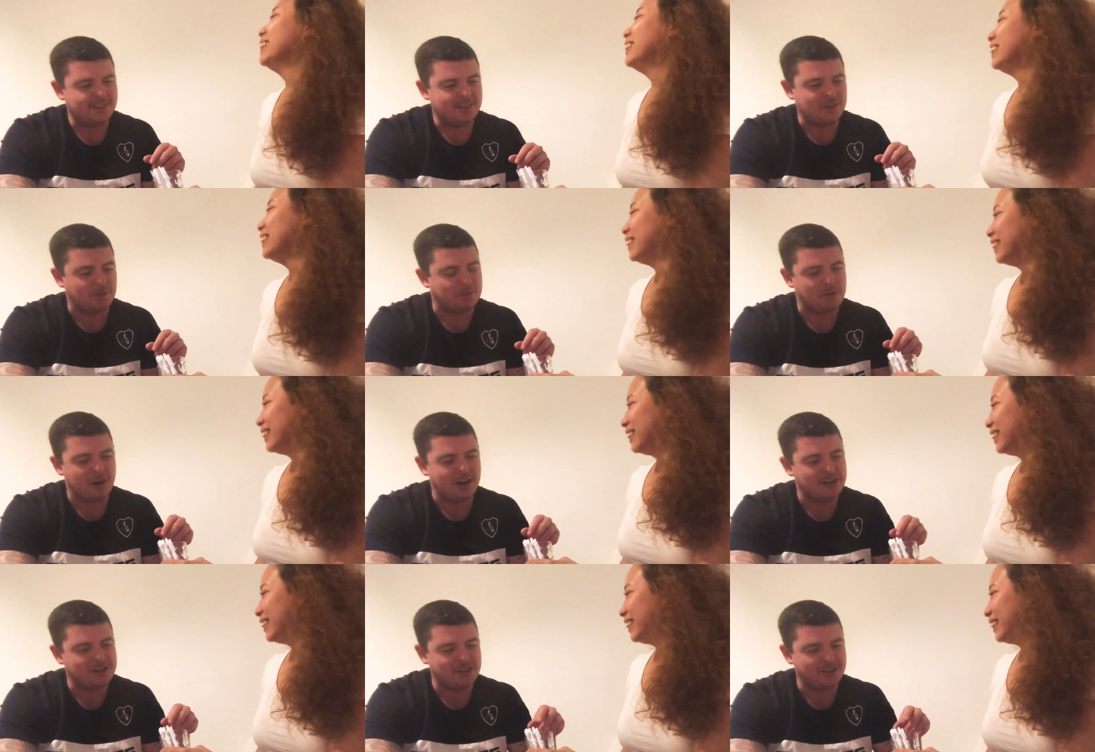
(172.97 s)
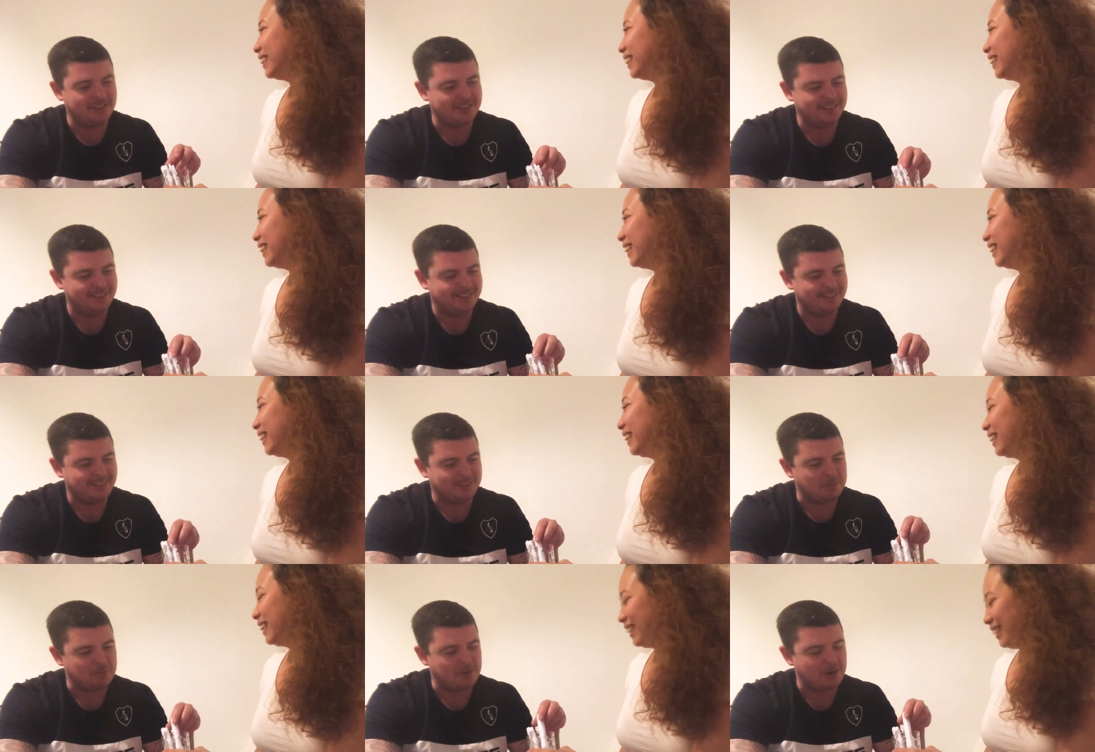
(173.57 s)
Speaker 1: It's the pressure.
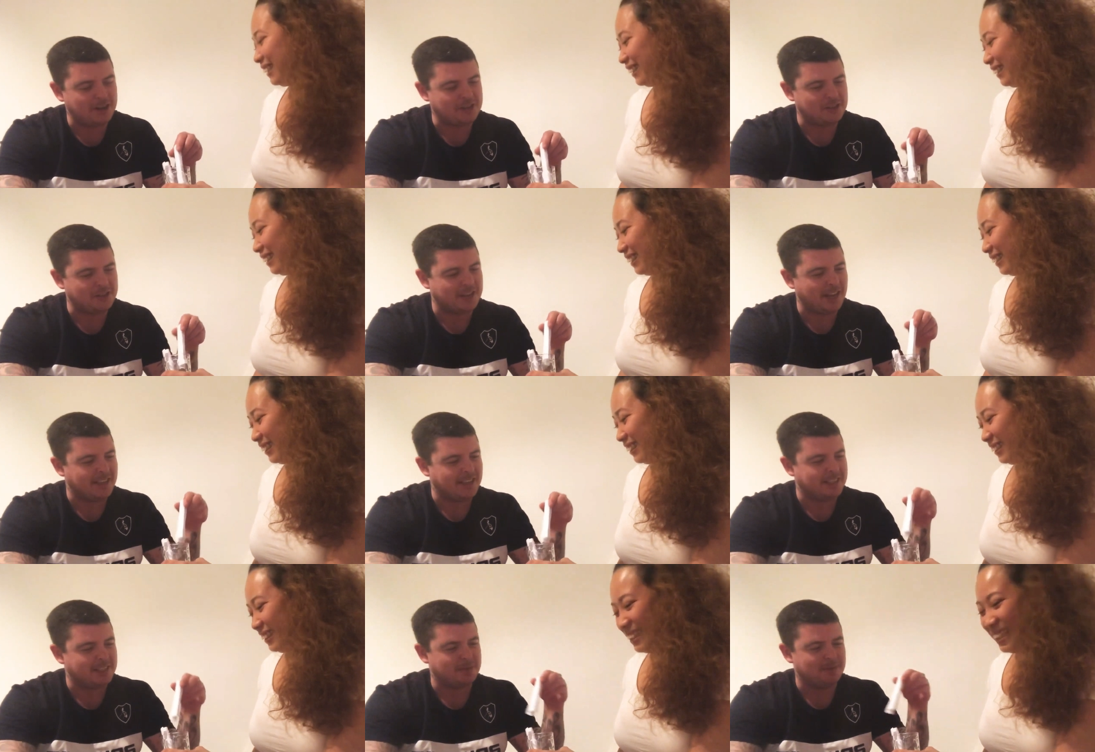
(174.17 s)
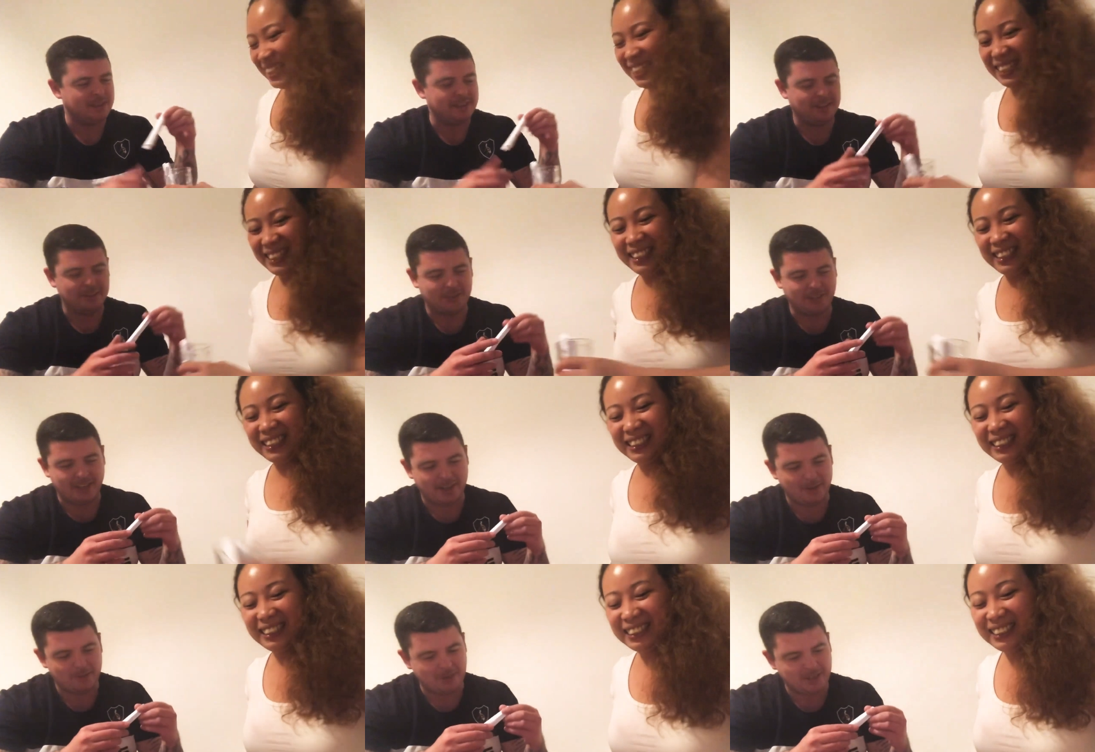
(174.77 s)
The pressure's getting to me.
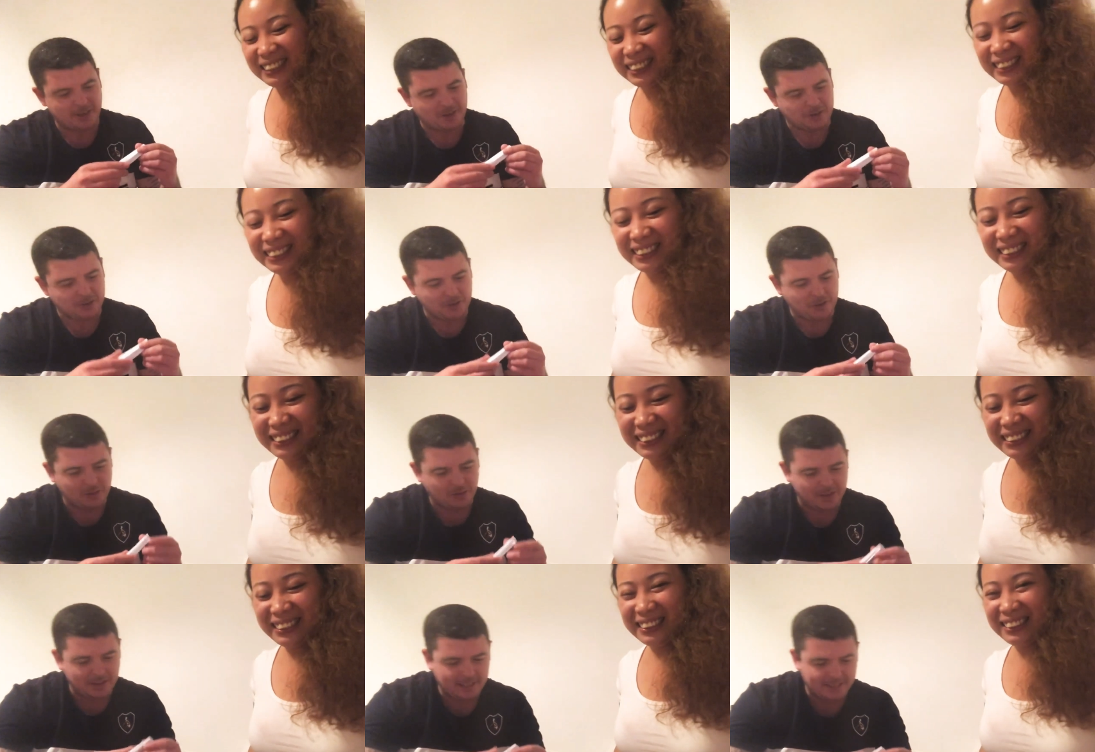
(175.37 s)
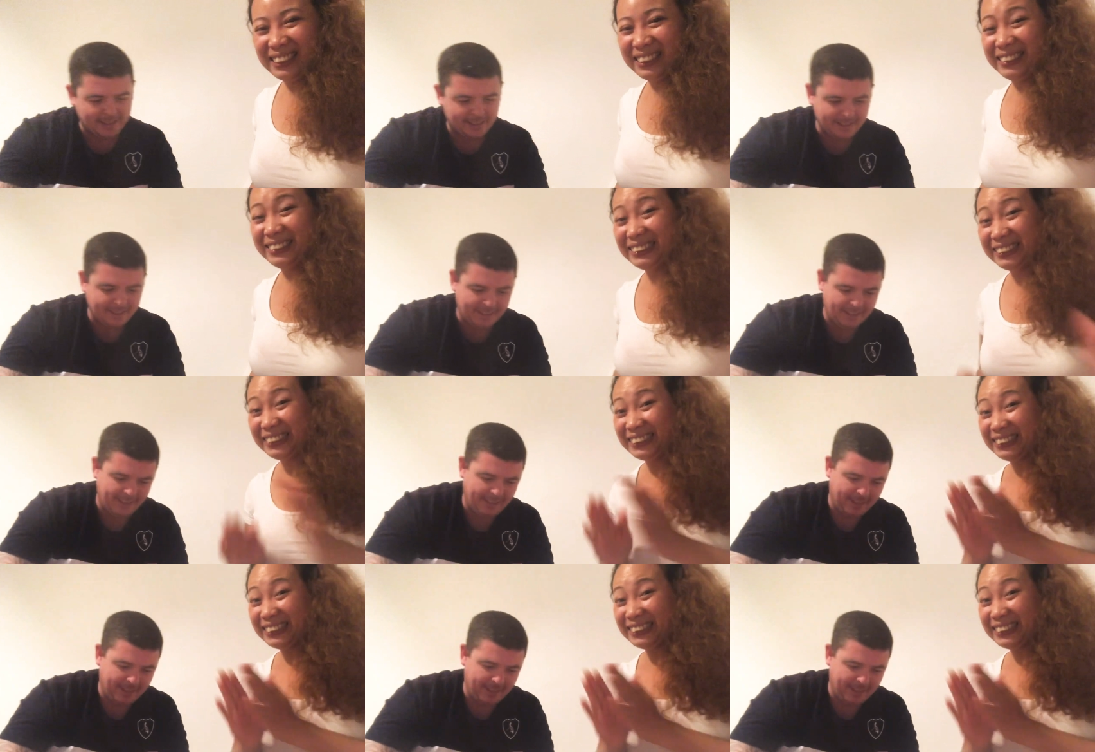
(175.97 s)
Okay, here we go. Another one then.